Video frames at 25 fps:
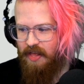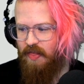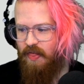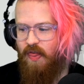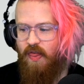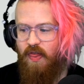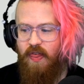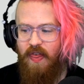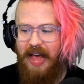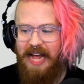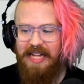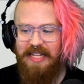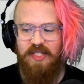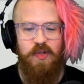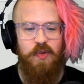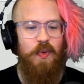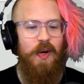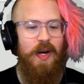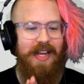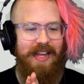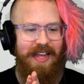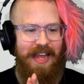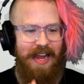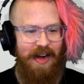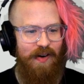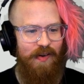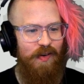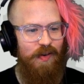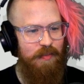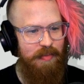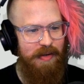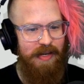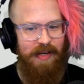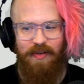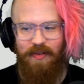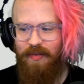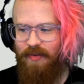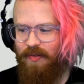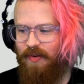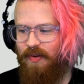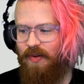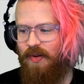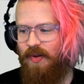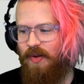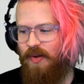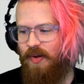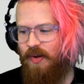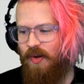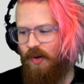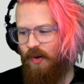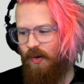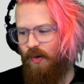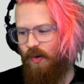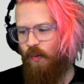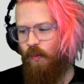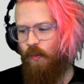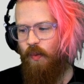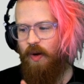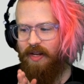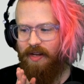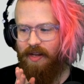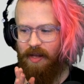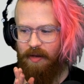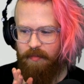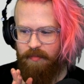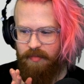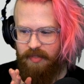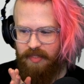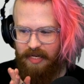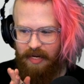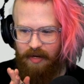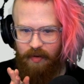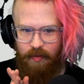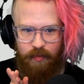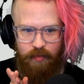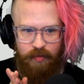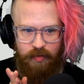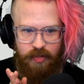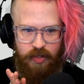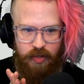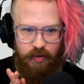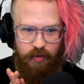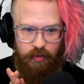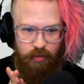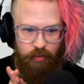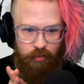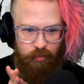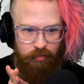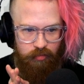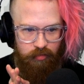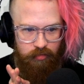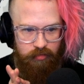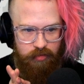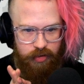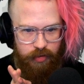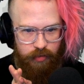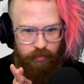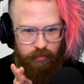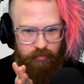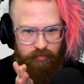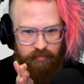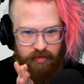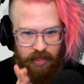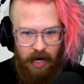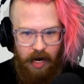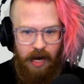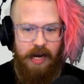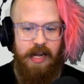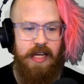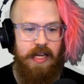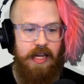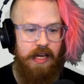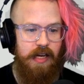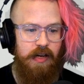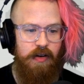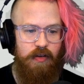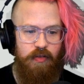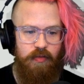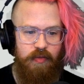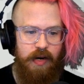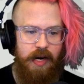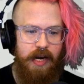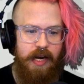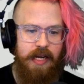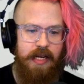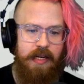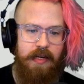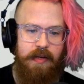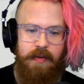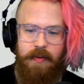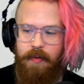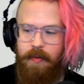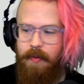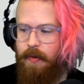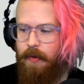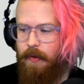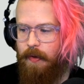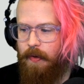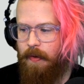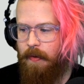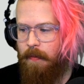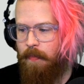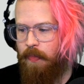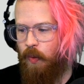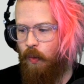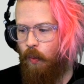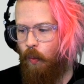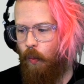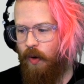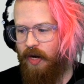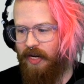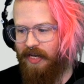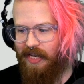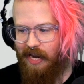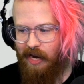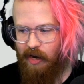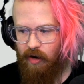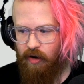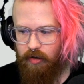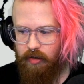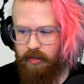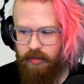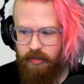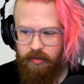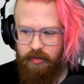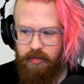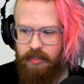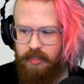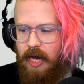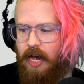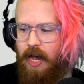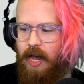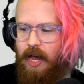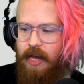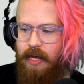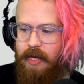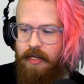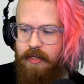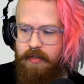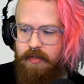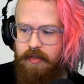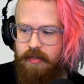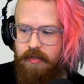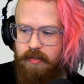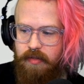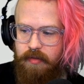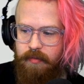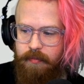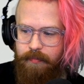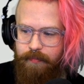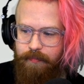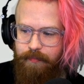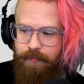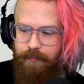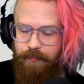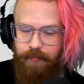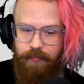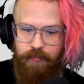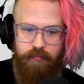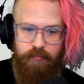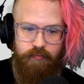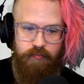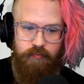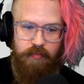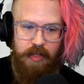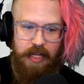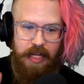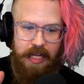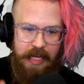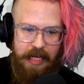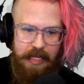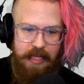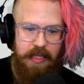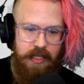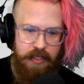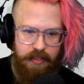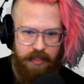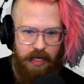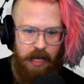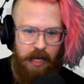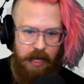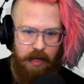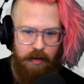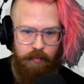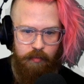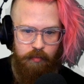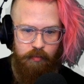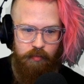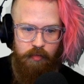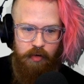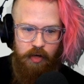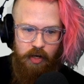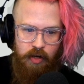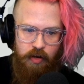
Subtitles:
That's what I care about when it comes down to dying, right? When a character dies in this game,